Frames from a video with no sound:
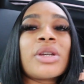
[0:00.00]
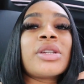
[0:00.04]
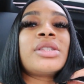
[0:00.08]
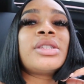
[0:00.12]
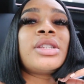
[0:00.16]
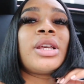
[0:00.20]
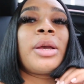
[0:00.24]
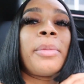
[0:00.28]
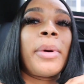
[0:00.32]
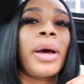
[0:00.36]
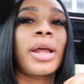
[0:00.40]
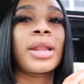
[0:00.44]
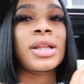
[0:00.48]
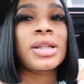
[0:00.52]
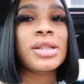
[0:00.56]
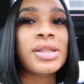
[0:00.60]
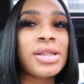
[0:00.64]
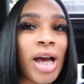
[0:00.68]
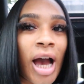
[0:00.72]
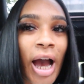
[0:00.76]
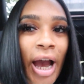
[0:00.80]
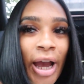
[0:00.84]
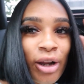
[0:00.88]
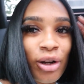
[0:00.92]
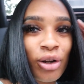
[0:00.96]
can see by the
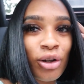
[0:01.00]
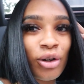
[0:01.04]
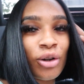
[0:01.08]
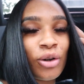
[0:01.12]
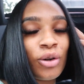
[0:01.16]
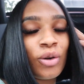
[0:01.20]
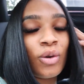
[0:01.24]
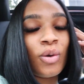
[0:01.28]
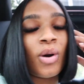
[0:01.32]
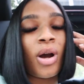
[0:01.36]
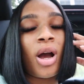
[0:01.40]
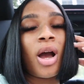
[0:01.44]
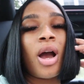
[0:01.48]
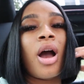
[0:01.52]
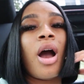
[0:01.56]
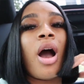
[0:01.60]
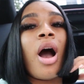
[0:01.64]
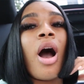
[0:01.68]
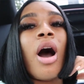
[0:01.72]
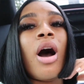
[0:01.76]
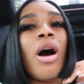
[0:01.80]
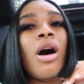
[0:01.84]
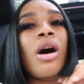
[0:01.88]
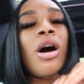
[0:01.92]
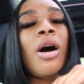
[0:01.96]
title.
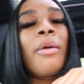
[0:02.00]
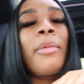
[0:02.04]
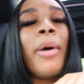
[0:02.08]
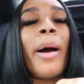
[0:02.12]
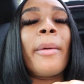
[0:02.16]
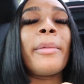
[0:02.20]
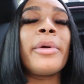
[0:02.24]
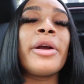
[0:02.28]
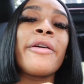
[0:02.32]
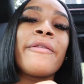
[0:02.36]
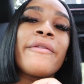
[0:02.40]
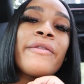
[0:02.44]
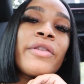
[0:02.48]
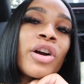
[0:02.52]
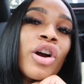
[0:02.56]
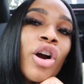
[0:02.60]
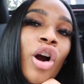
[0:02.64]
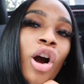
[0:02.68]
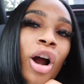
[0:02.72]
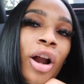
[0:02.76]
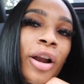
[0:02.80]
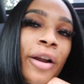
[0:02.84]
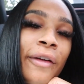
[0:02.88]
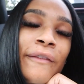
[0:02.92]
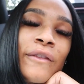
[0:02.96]
I'm here for
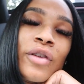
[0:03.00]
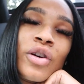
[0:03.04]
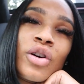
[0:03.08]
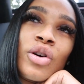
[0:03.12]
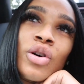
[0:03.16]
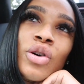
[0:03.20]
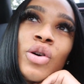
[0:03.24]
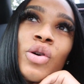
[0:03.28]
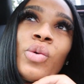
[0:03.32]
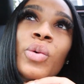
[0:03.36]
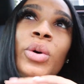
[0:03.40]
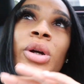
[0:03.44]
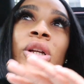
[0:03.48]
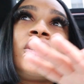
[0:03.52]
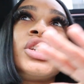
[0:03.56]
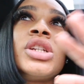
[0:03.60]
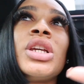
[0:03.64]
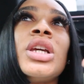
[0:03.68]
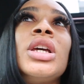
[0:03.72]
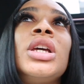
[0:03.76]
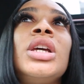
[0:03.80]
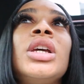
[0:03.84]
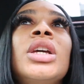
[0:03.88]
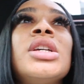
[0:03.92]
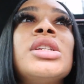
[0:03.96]
Carnival, which
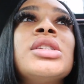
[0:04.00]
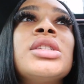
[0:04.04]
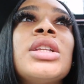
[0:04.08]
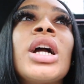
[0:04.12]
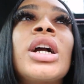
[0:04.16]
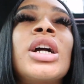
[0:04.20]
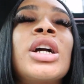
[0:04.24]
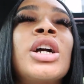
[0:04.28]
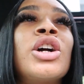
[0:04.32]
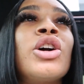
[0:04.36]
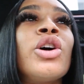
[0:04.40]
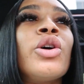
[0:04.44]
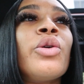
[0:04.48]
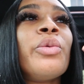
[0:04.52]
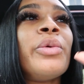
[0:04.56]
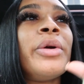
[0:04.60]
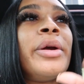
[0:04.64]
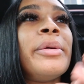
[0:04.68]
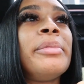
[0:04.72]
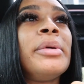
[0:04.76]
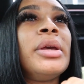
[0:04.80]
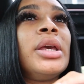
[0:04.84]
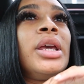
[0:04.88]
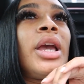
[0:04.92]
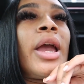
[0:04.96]
is like a
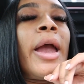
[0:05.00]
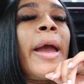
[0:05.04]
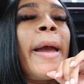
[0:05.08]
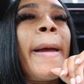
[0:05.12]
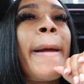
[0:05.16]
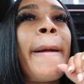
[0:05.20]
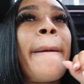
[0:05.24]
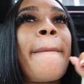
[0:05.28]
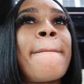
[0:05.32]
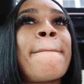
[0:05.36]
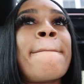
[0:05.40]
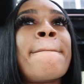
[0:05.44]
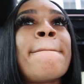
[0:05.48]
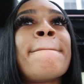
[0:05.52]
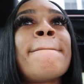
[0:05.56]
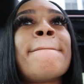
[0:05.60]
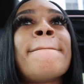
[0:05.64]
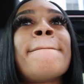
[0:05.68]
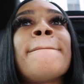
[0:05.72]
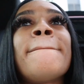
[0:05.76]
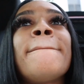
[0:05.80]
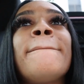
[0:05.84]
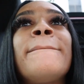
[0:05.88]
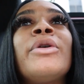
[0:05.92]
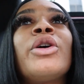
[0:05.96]
Caribbean
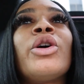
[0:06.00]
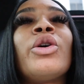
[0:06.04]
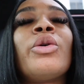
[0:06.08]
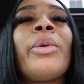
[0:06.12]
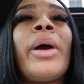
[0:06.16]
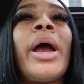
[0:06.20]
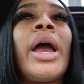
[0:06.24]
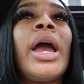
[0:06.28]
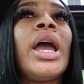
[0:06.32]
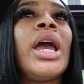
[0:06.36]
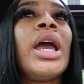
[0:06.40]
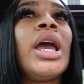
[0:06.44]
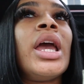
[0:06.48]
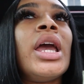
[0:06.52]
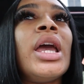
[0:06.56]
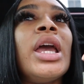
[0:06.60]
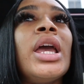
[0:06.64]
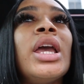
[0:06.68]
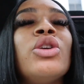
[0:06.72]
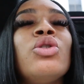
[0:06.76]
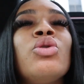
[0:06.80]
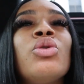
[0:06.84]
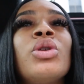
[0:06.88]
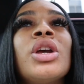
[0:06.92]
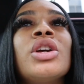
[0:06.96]

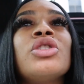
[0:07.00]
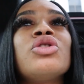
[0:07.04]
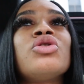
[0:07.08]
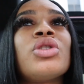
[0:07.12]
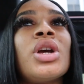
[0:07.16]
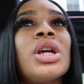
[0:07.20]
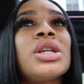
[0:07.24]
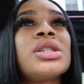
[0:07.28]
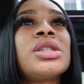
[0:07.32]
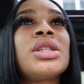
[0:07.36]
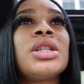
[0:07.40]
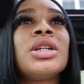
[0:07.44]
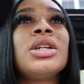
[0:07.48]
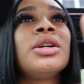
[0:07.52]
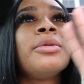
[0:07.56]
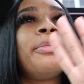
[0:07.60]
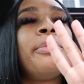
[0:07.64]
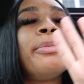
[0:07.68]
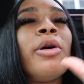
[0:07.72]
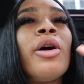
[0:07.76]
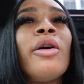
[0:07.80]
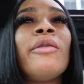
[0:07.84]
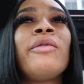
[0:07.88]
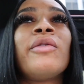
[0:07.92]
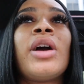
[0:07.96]
parade. You get dressed
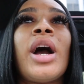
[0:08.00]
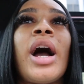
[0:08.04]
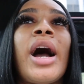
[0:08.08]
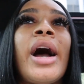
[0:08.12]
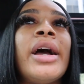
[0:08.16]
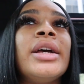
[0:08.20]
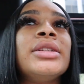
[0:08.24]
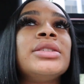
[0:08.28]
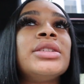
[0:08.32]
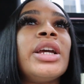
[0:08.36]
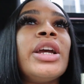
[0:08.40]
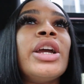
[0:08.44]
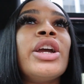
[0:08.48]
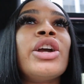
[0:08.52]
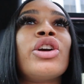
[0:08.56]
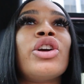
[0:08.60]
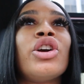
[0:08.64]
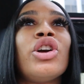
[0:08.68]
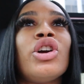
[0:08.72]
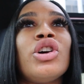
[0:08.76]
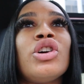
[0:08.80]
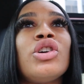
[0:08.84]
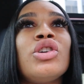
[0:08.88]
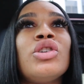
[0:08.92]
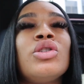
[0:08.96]
up, both guys and
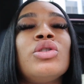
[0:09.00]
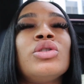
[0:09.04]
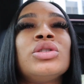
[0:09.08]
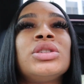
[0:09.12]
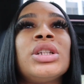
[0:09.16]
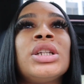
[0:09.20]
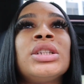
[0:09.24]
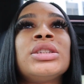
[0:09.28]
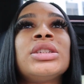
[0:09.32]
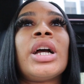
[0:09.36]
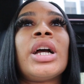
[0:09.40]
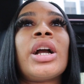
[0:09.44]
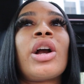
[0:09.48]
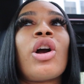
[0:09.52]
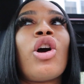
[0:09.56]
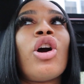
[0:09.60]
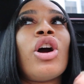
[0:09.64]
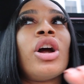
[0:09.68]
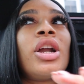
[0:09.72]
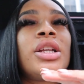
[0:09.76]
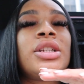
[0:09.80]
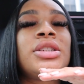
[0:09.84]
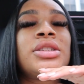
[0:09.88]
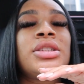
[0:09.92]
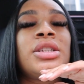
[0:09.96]
girls. like
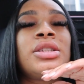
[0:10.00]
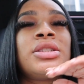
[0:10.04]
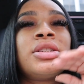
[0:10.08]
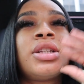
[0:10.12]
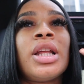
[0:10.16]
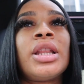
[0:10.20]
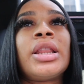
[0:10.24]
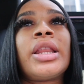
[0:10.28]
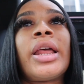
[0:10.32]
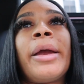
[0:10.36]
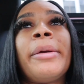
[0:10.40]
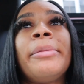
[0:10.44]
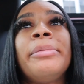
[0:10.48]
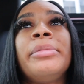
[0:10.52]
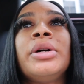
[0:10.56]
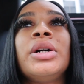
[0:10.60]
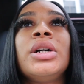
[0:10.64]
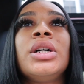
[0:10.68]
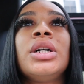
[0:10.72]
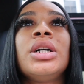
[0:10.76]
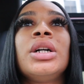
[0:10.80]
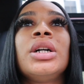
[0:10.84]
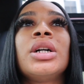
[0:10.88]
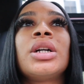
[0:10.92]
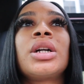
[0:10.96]
artists that they
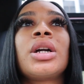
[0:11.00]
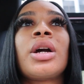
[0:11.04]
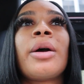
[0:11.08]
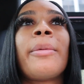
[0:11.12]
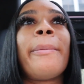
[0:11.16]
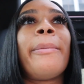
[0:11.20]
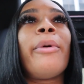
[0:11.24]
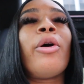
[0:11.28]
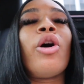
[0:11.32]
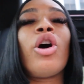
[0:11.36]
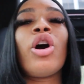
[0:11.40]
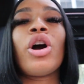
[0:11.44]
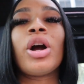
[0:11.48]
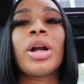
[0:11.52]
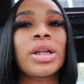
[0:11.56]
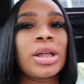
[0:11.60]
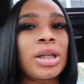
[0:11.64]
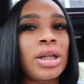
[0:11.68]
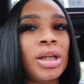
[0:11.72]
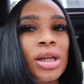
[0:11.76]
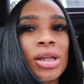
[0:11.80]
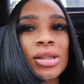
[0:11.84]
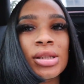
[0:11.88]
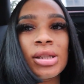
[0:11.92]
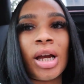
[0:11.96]
book,
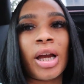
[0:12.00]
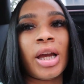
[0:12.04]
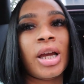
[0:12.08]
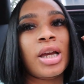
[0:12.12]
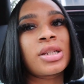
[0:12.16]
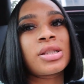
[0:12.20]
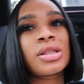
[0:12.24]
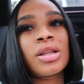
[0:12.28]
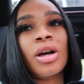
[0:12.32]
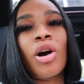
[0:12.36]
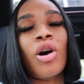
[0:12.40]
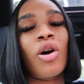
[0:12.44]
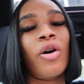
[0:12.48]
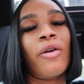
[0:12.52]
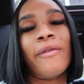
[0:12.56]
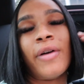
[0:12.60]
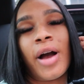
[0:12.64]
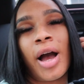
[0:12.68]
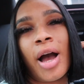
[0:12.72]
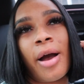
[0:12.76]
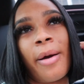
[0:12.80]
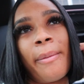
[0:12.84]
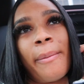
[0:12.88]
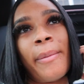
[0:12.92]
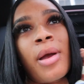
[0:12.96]
parties, like it's a whole
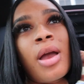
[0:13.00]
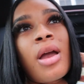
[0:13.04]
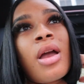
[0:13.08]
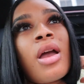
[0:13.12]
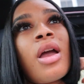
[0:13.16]
vibe.